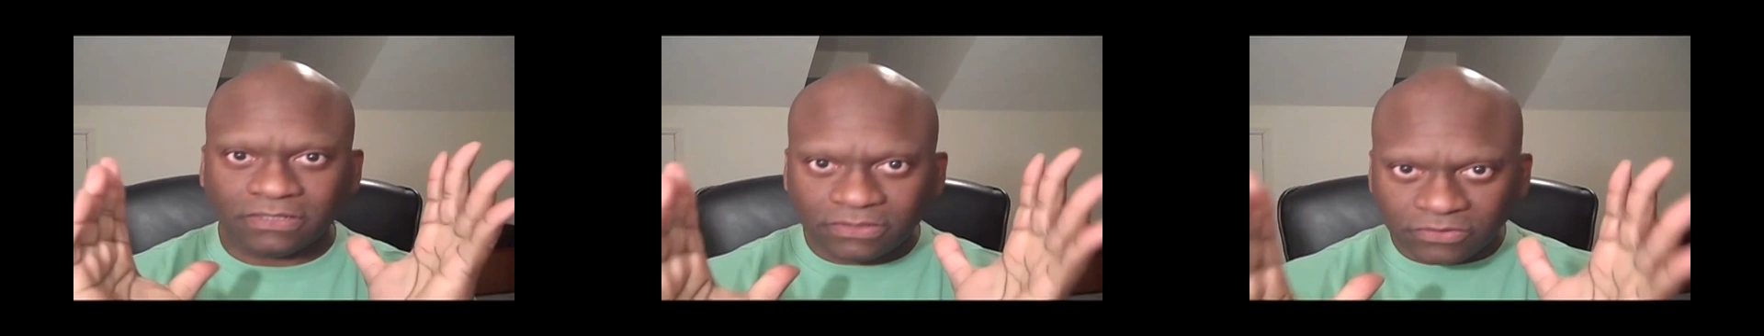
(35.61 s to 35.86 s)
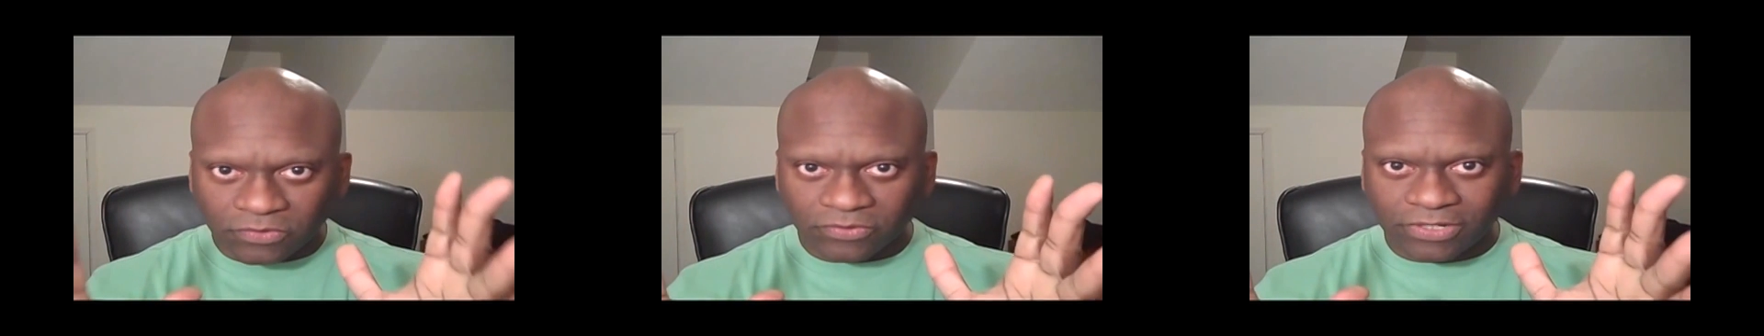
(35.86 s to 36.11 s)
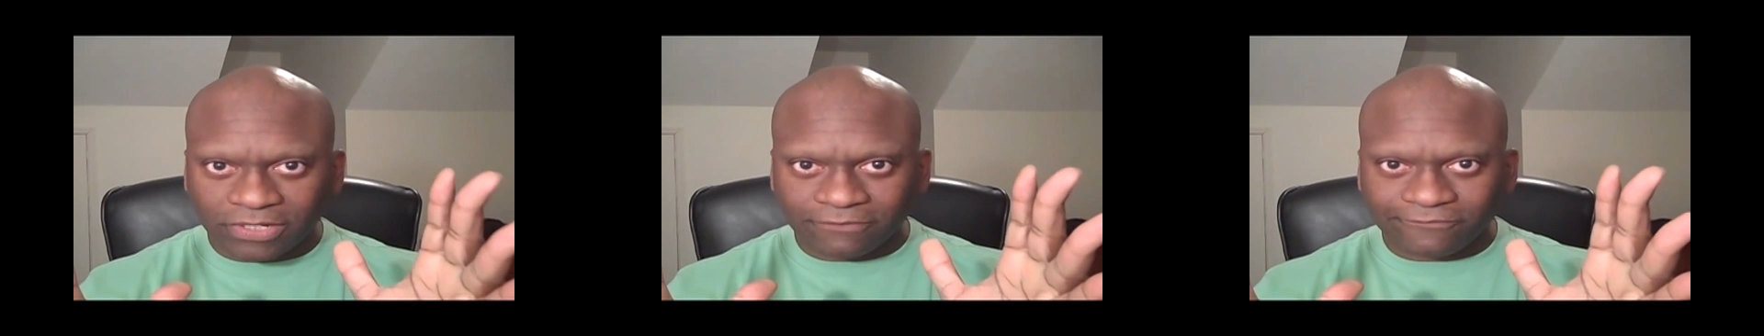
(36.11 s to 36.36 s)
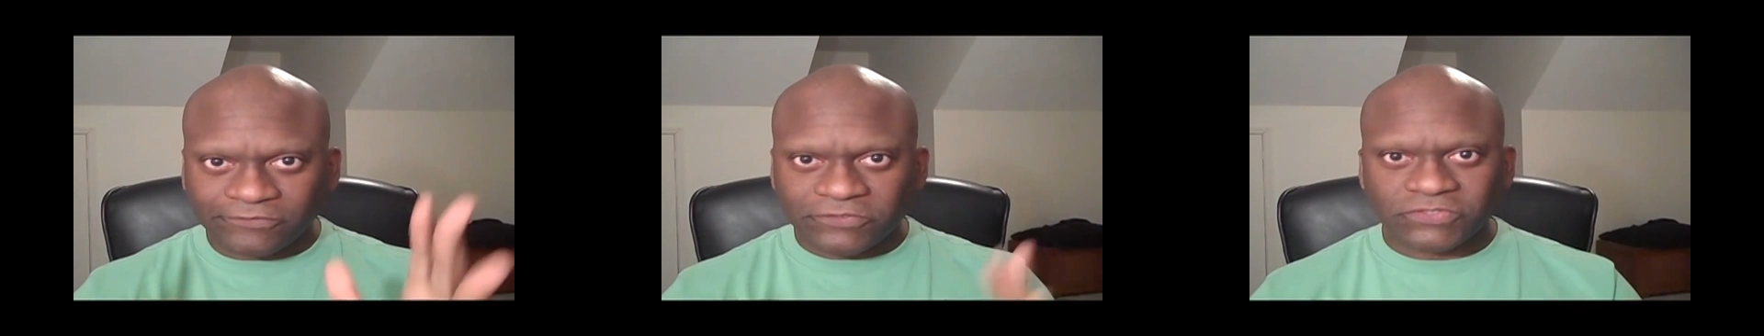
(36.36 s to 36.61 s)
You heard it here
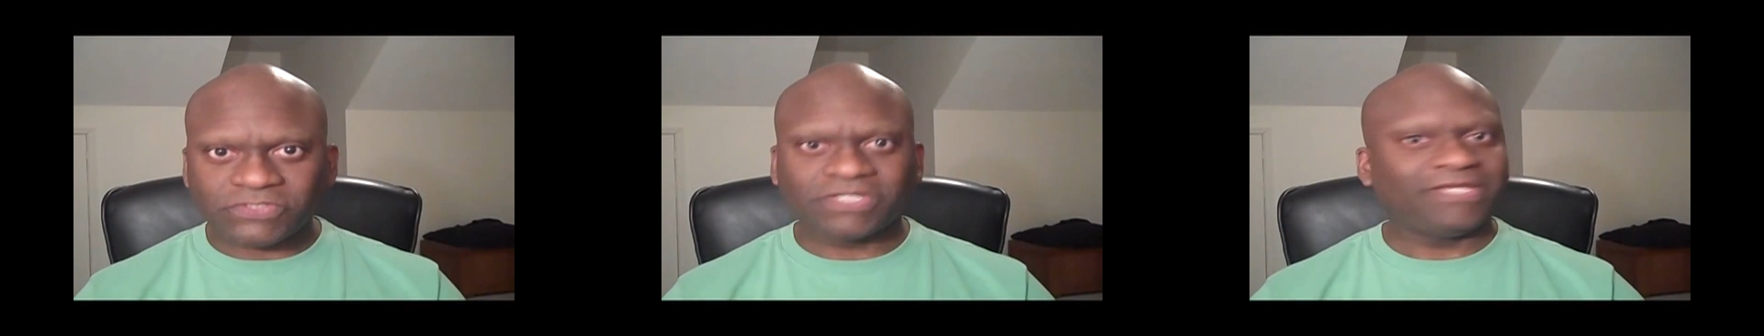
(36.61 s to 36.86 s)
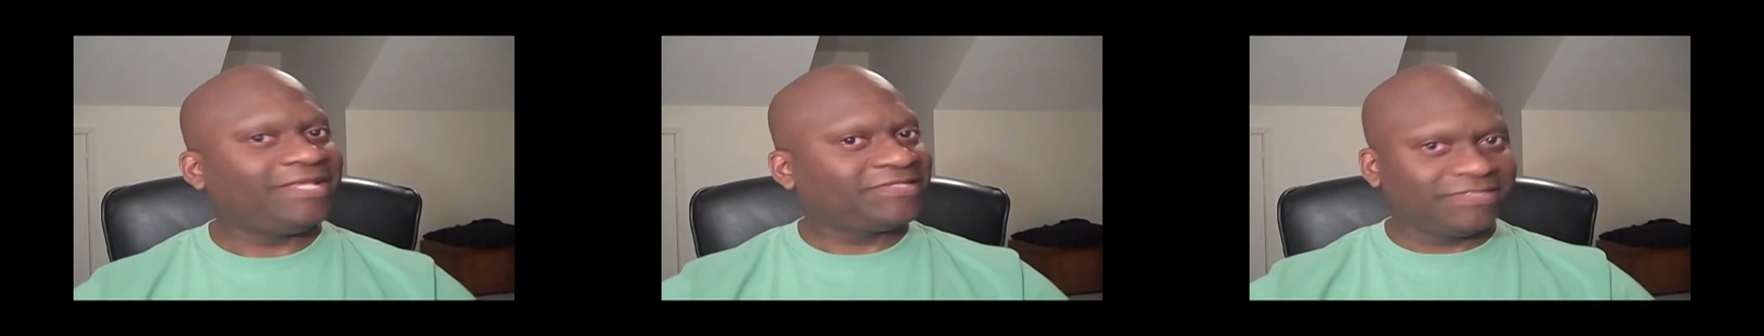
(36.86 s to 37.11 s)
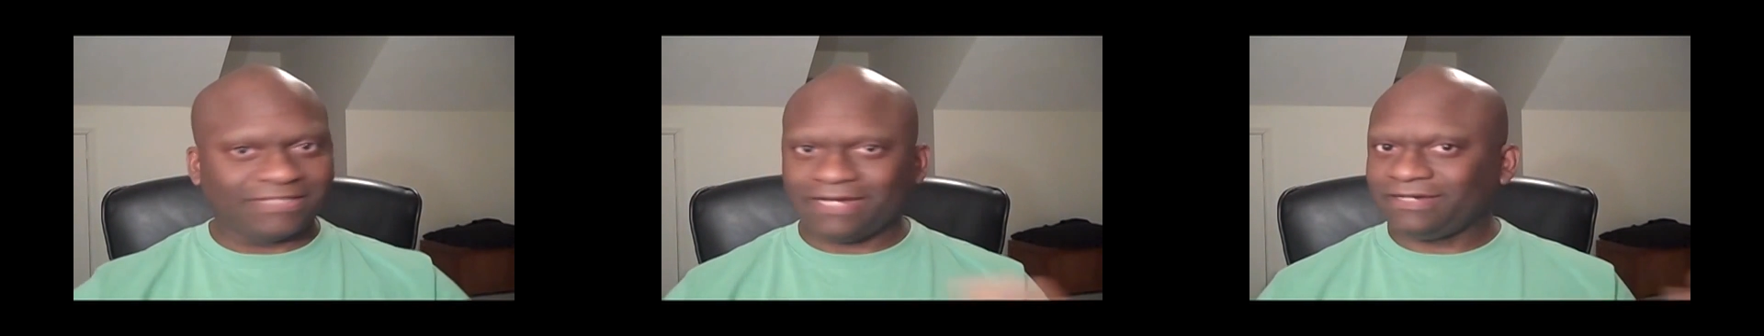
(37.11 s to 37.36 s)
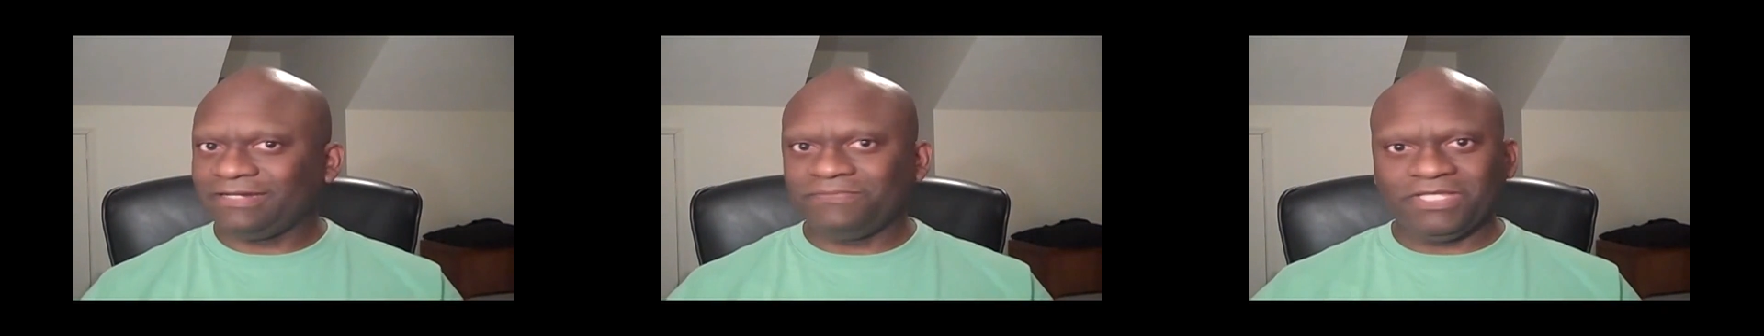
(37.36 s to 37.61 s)
first. It's not
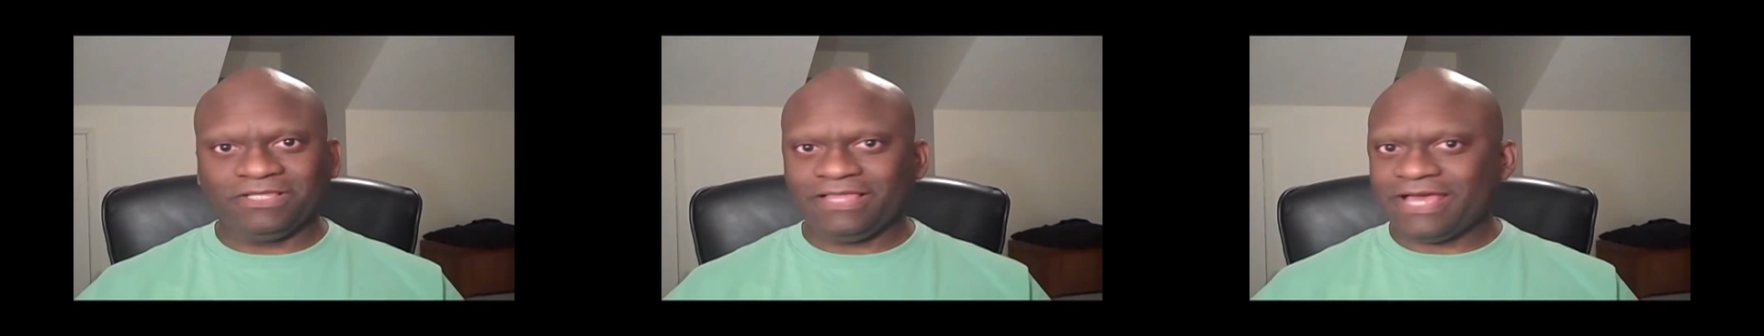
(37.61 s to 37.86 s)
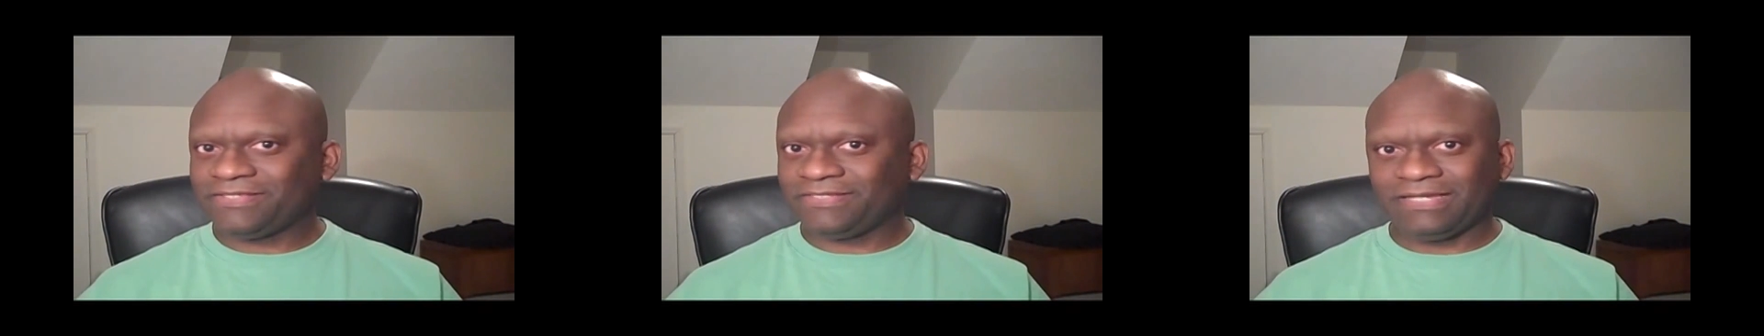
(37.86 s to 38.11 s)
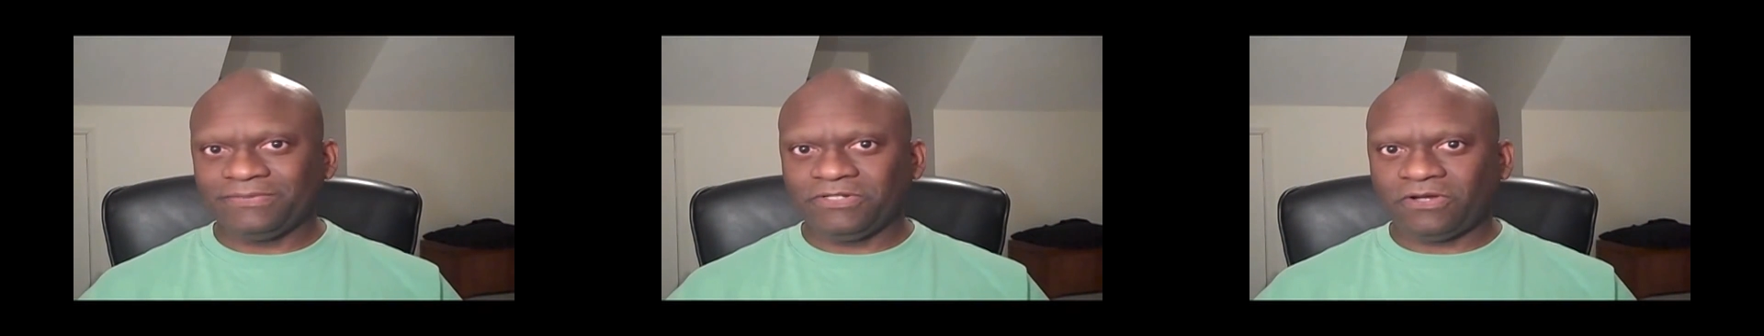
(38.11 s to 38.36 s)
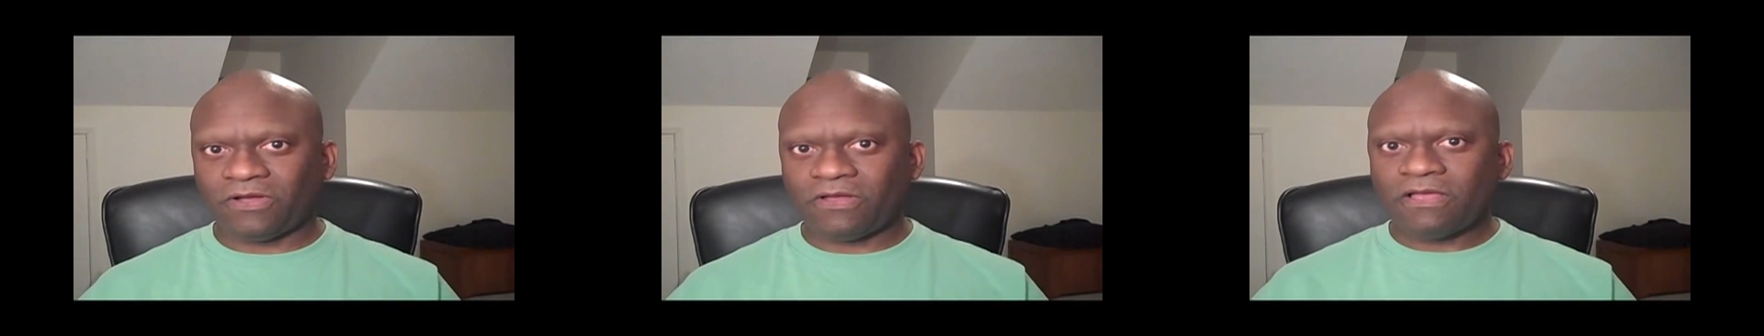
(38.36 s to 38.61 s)
going to be the last time at
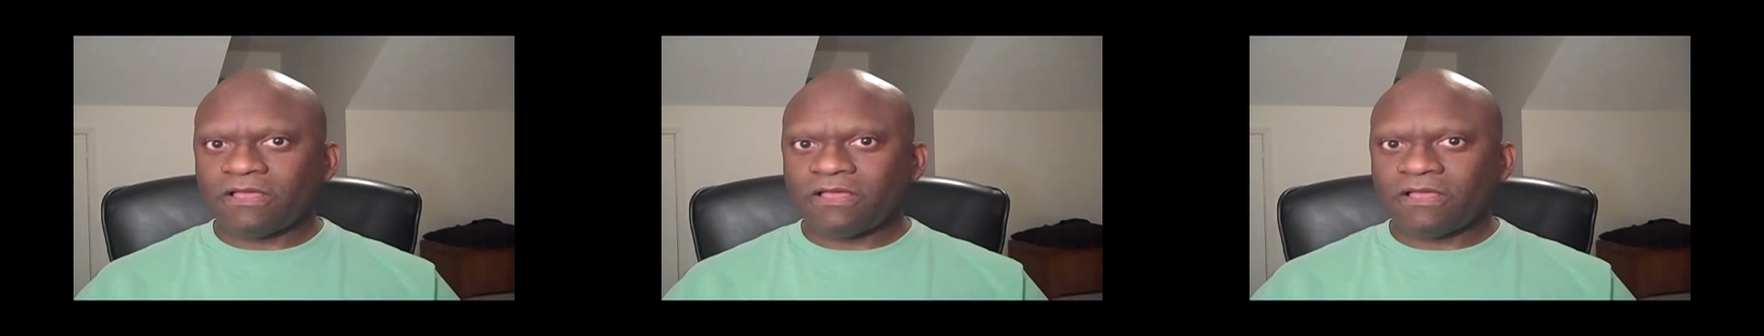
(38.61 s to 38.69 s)
all.